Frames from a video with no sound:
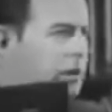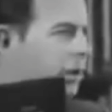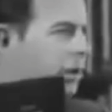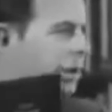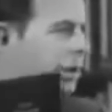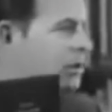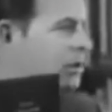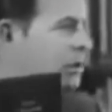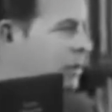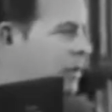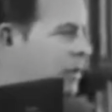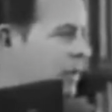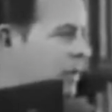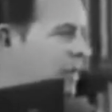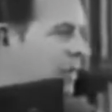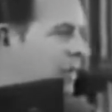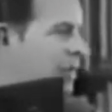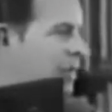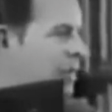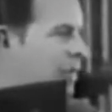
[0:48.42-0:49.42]
that I think
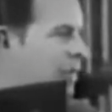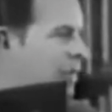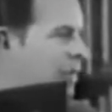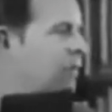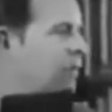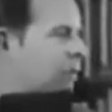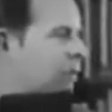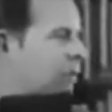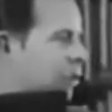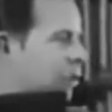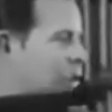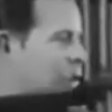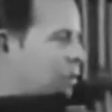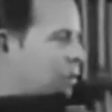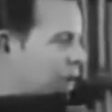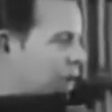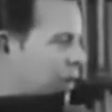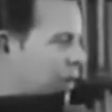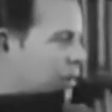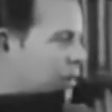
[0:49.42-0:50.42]
ought to be in
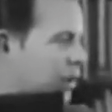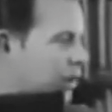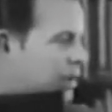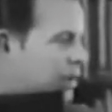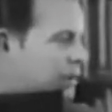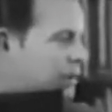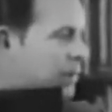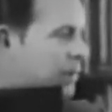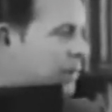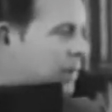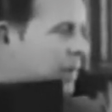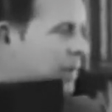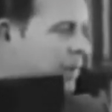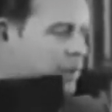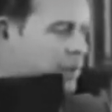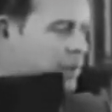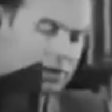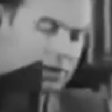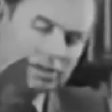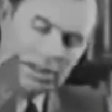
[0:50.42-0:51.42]
every home library.
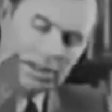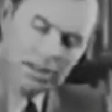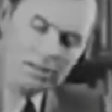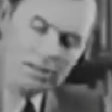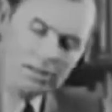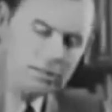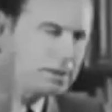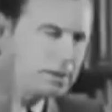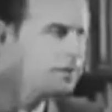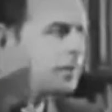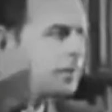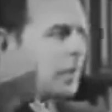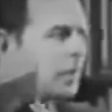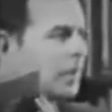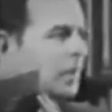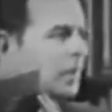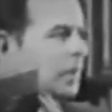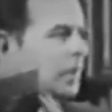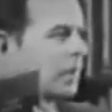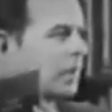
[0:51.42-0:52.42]
It's
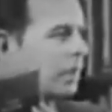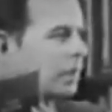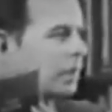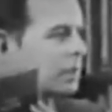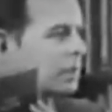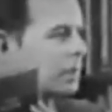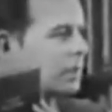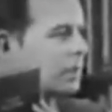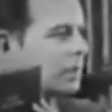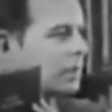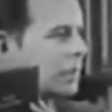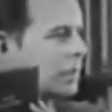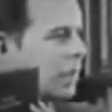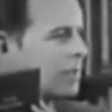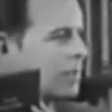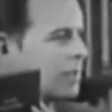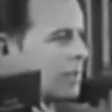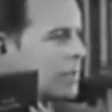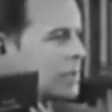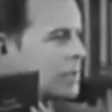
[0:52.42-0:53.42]
entitled
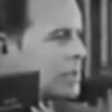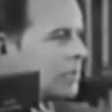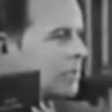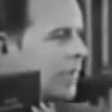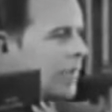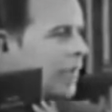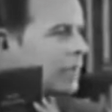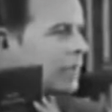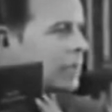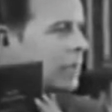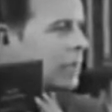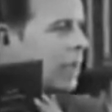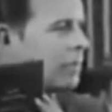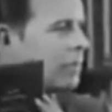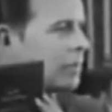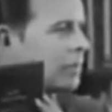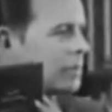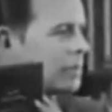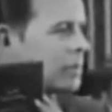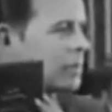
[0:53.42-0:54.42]
Color, Communism,
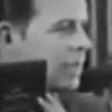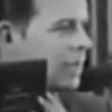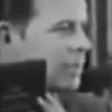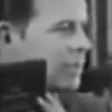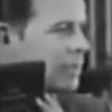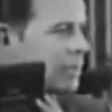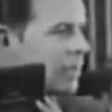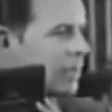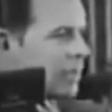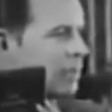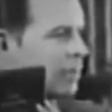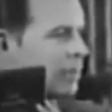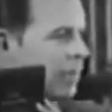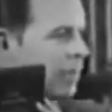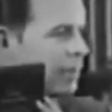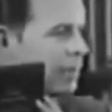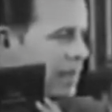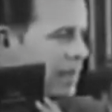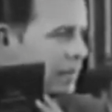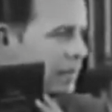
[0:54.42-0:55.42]
and Common
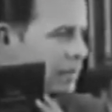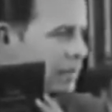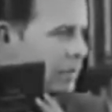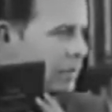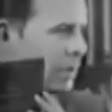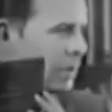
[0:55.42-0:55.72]
Sense by